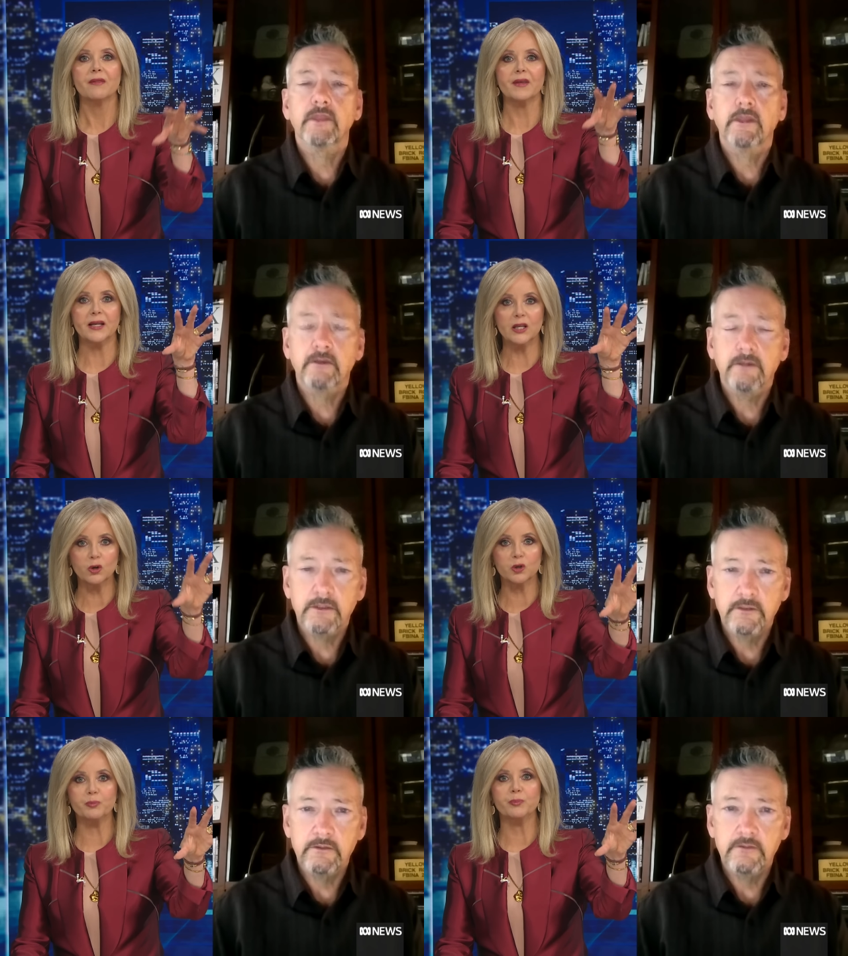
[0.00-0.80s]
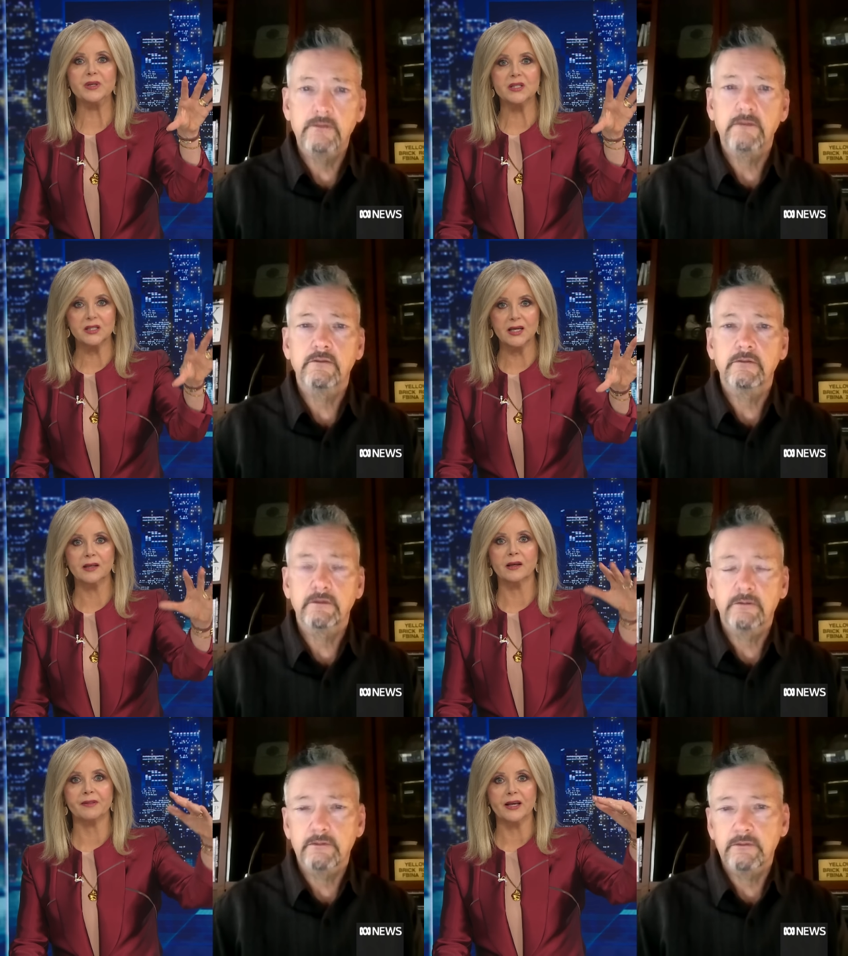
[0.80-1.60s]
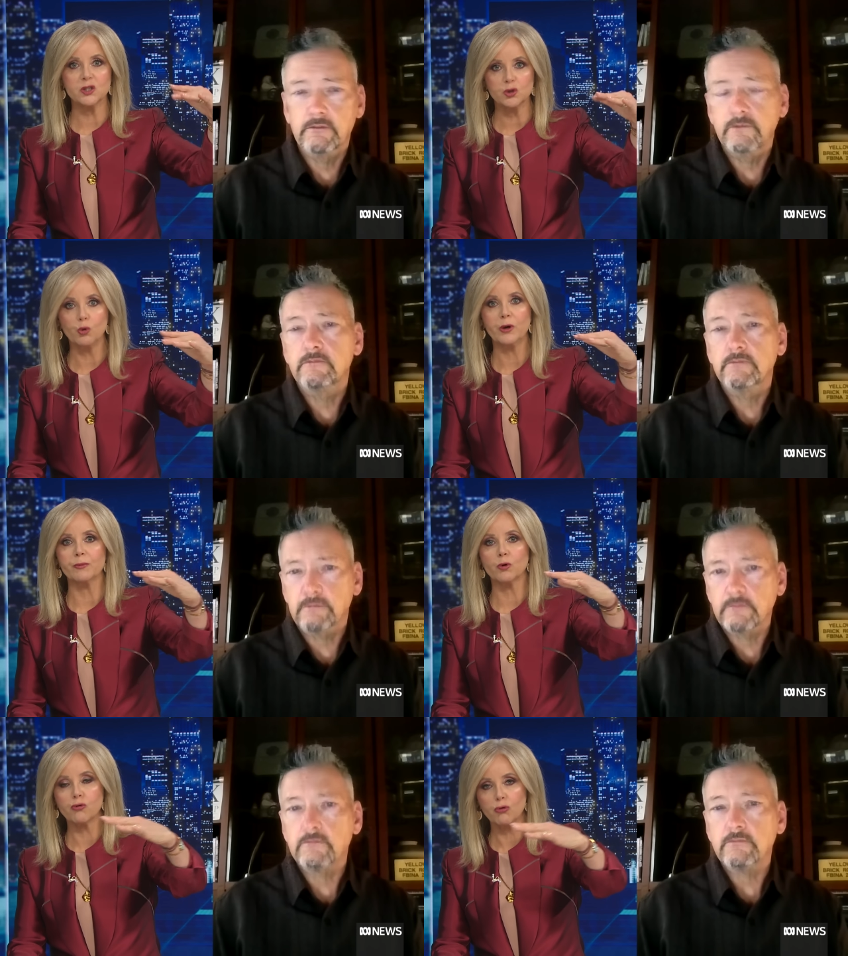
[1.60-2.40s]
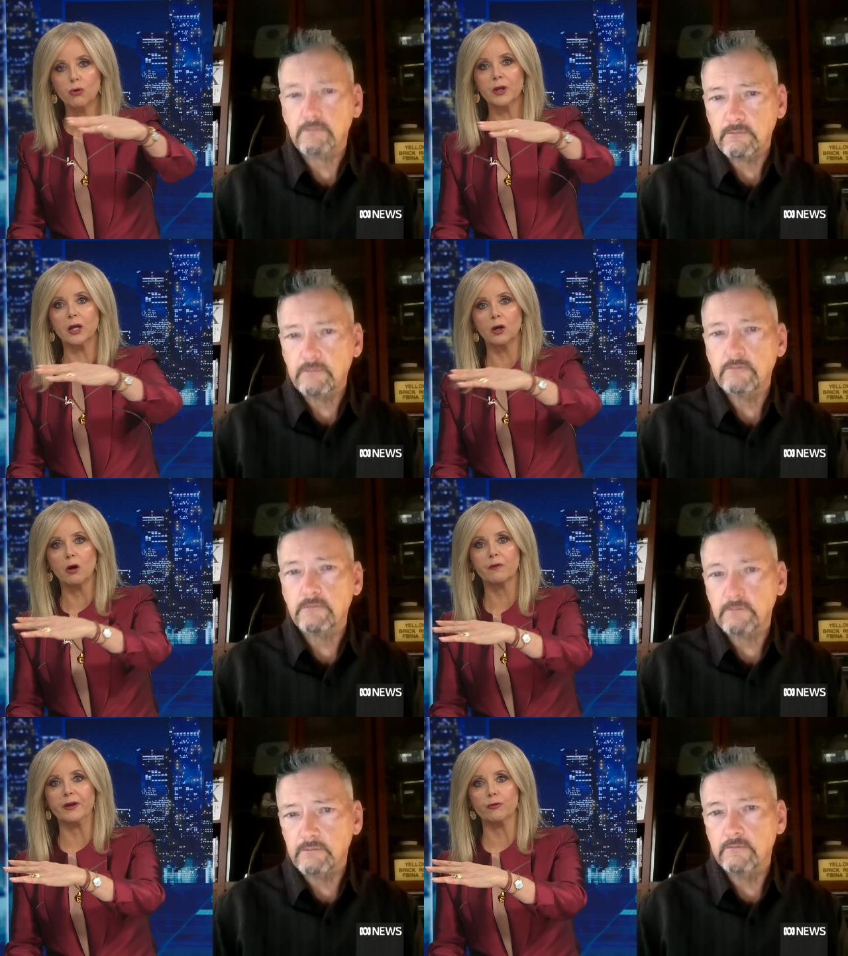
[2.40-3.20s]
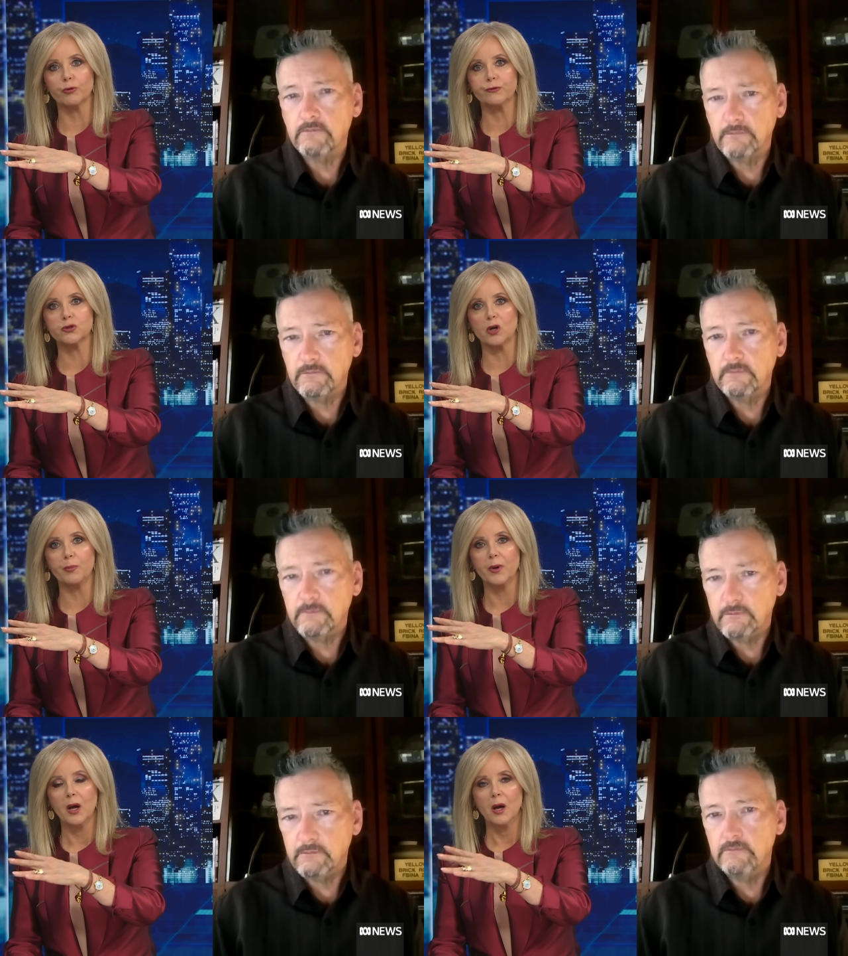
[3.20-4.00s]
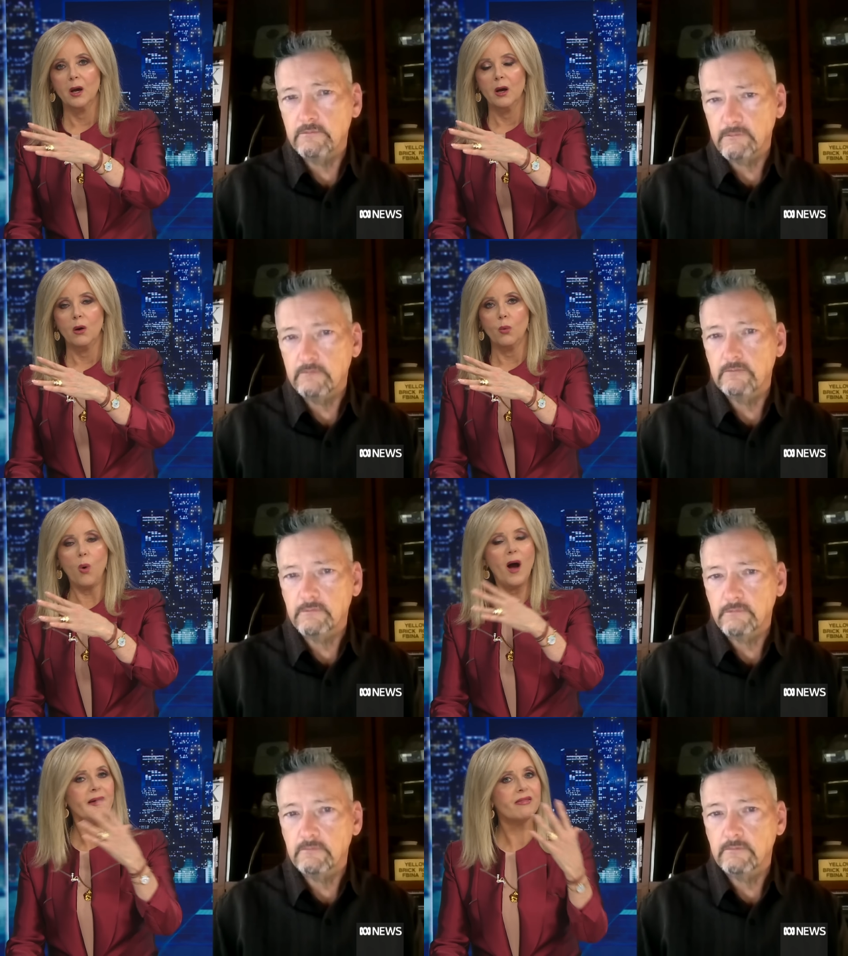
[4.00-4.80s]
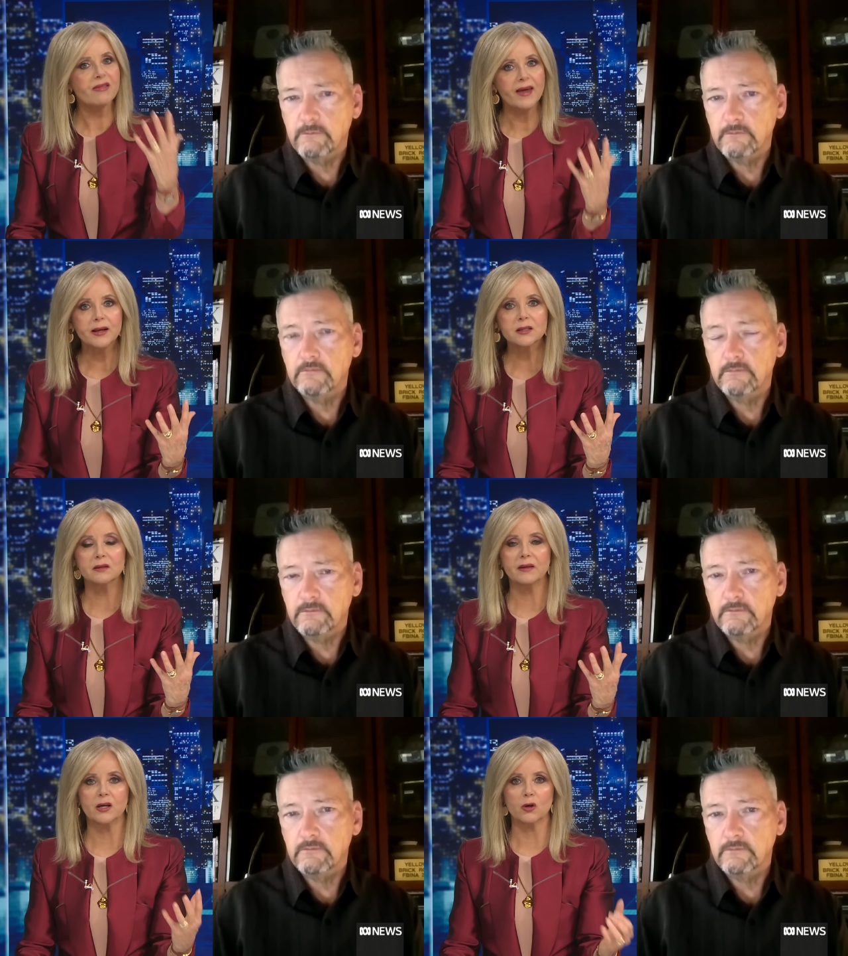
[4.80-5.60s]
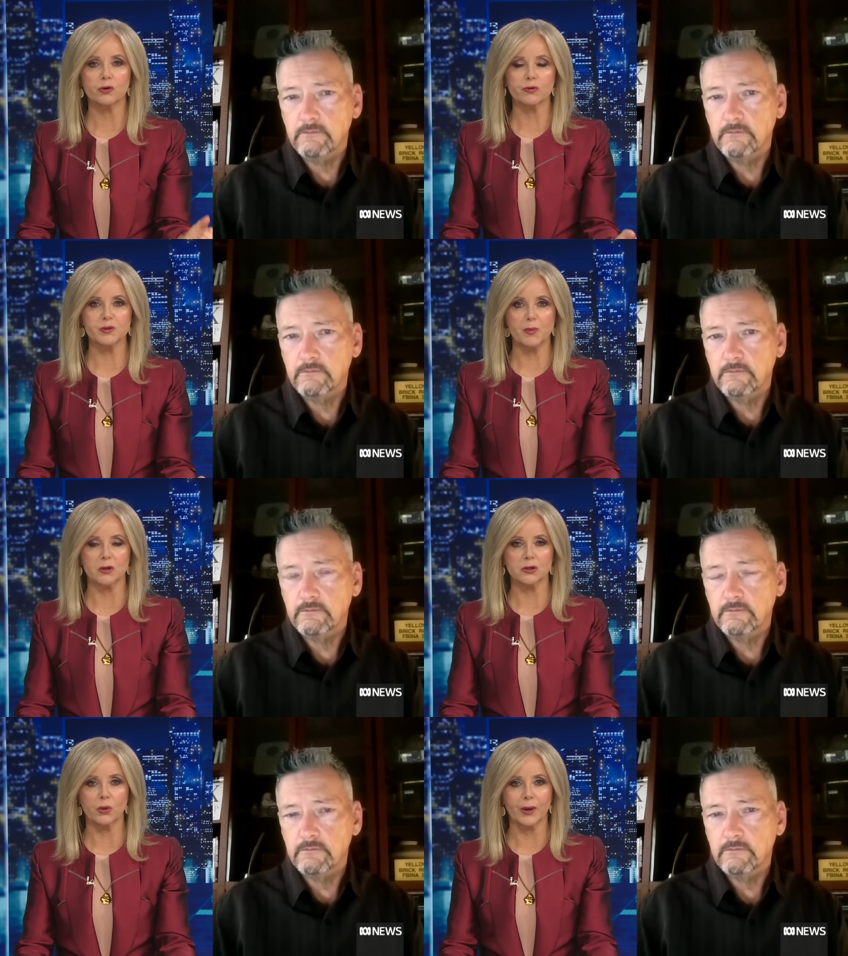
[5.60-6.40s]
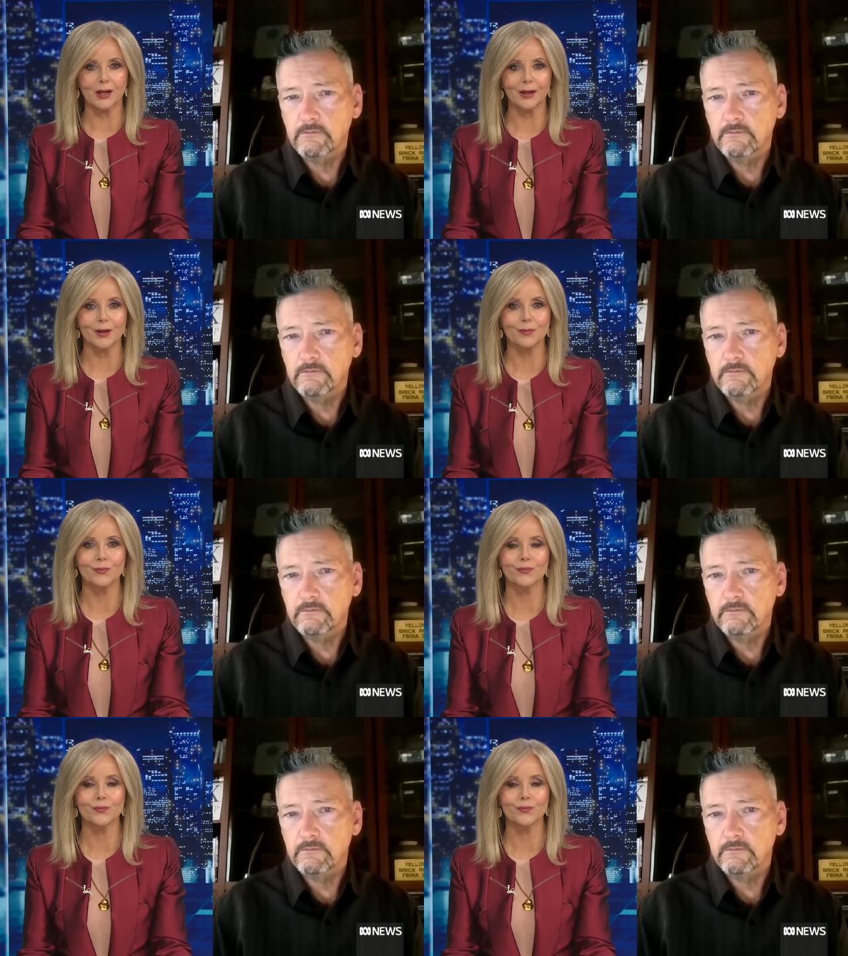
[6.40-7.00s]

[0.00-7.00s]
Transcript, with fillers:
Speaker 1: that he could be seen, that they saw him crawling along that rooftop. Why then did they not respond quickly?